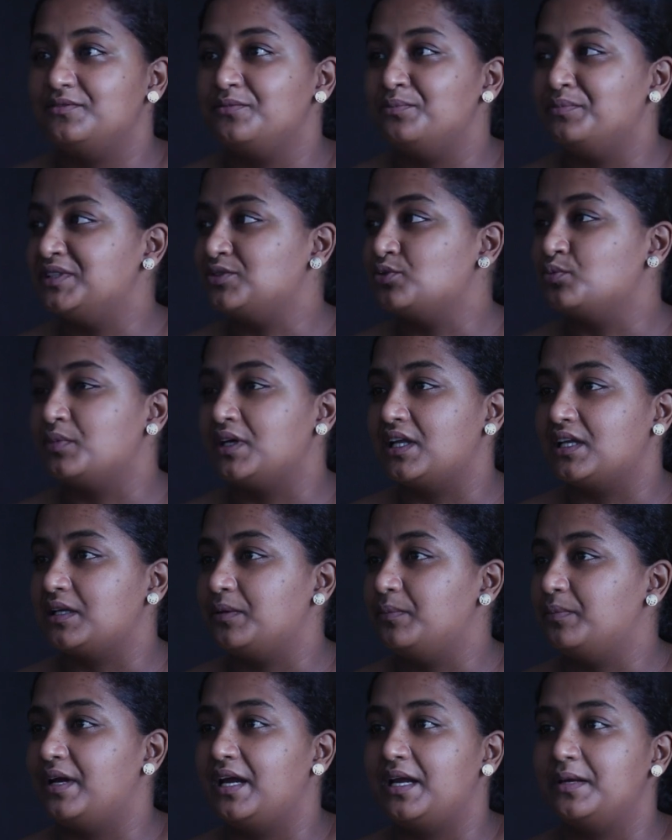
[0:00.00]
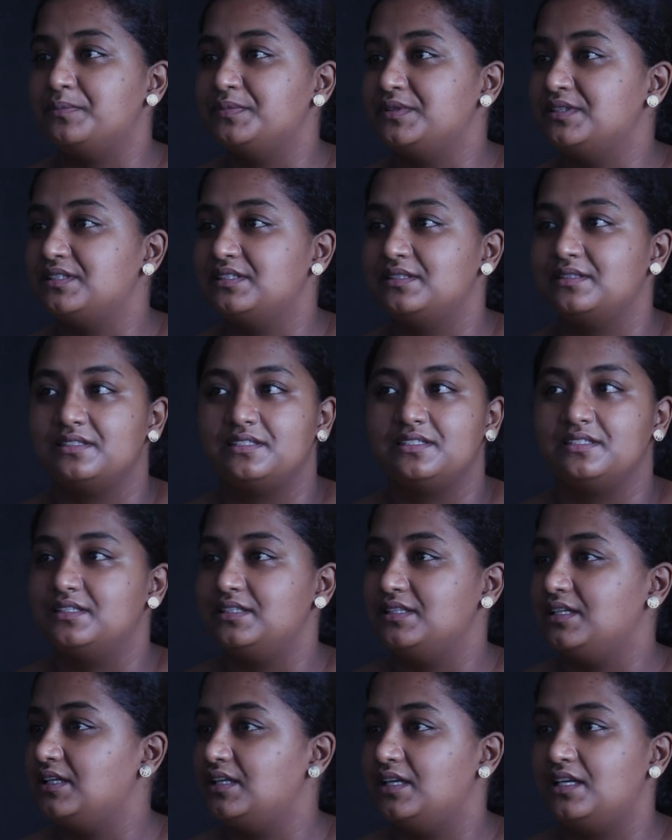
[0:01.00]
Misumari, pipes,
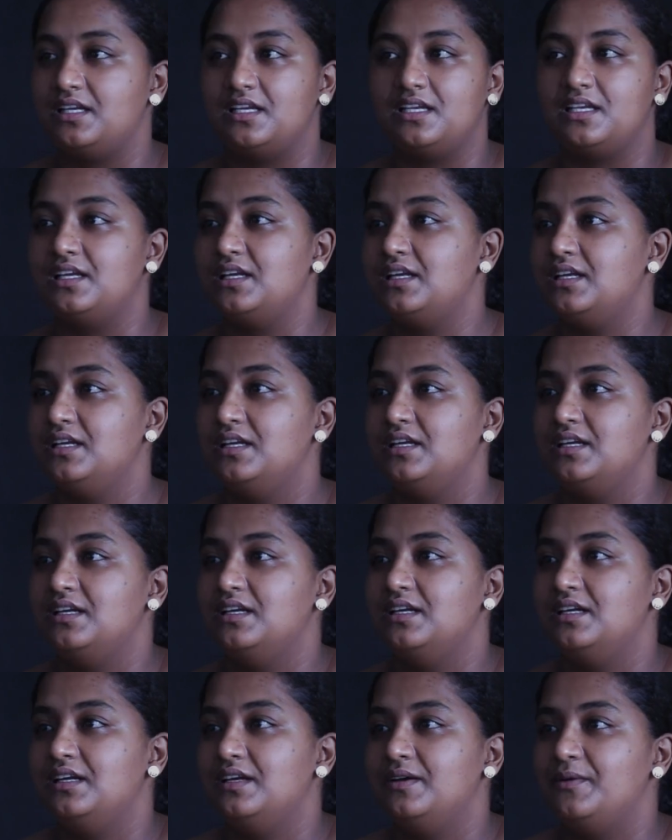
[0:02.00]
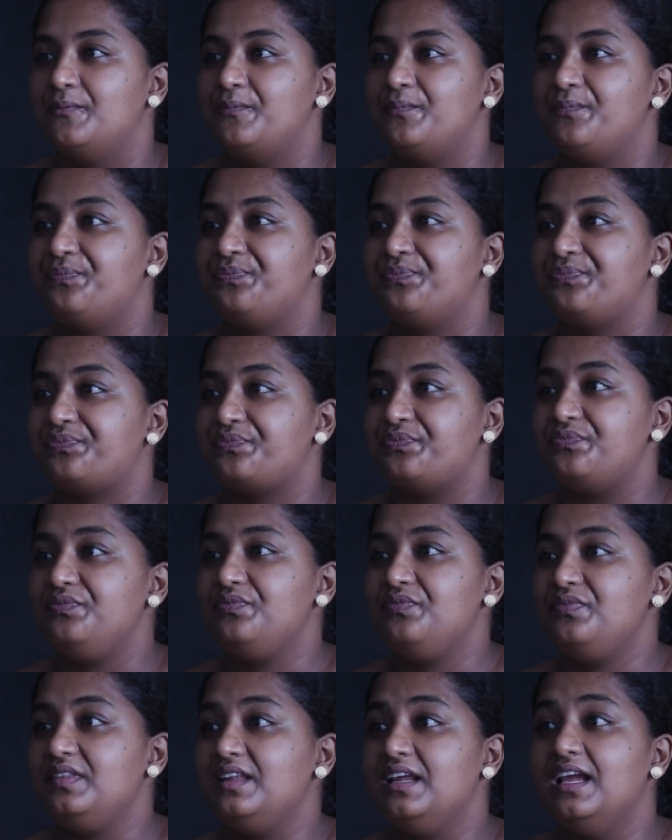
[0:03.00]
nini, nini. Anajua inji tatu na
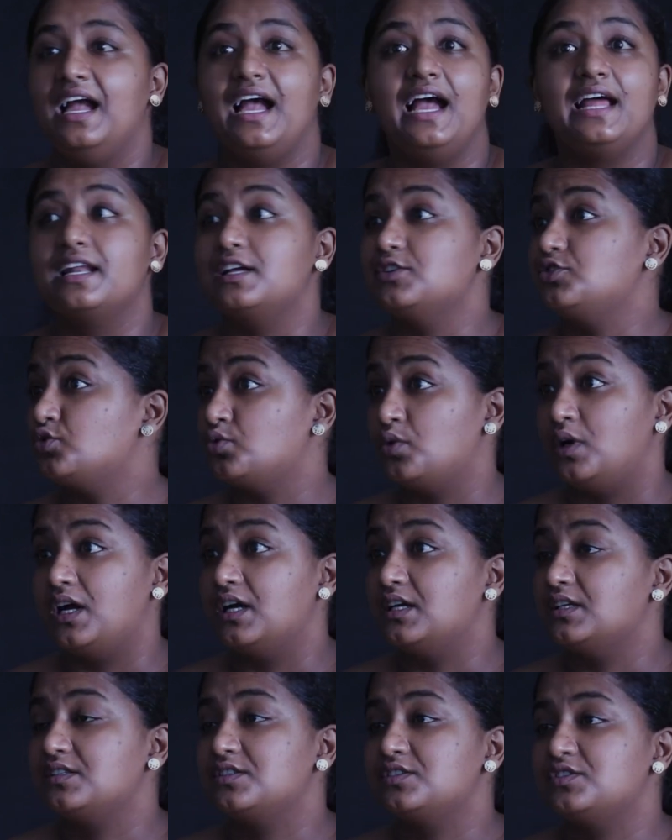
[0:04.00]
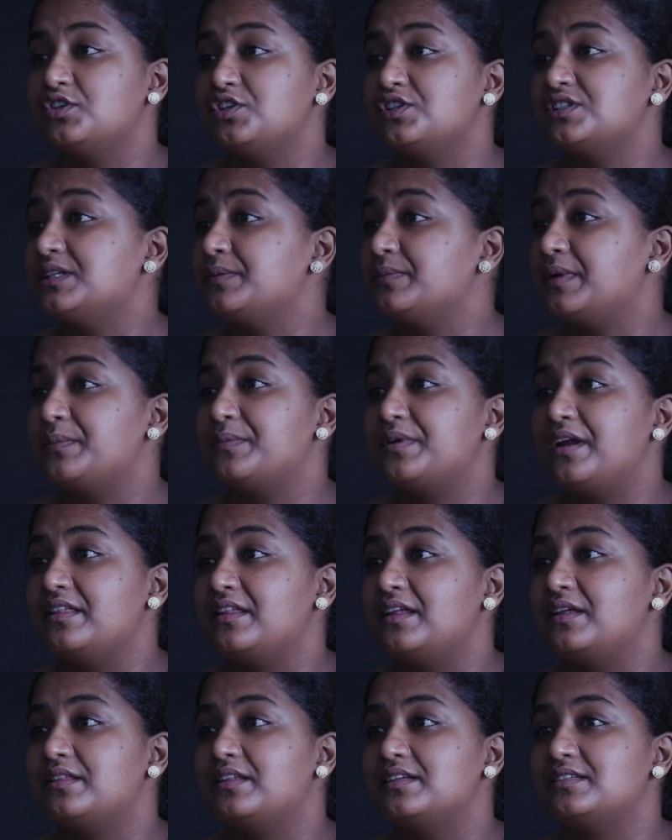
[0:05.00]
inji mbili. Anajua. So you see my
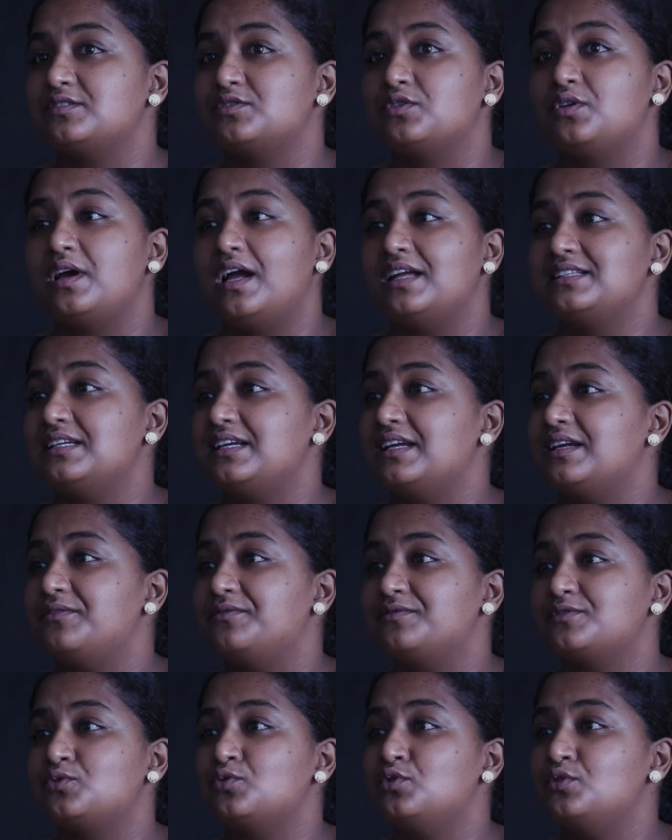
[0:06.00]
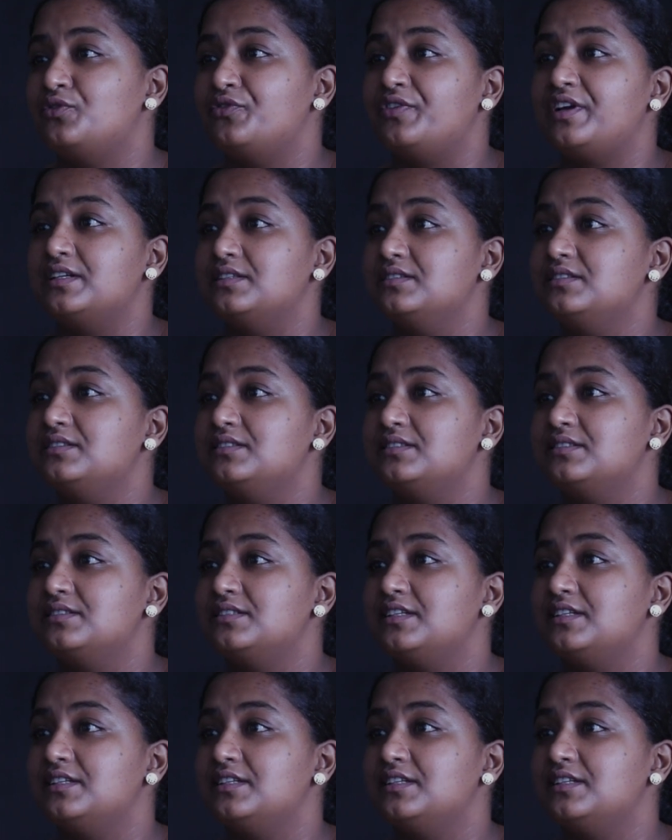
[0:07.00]
brother, there's no, after if school fails,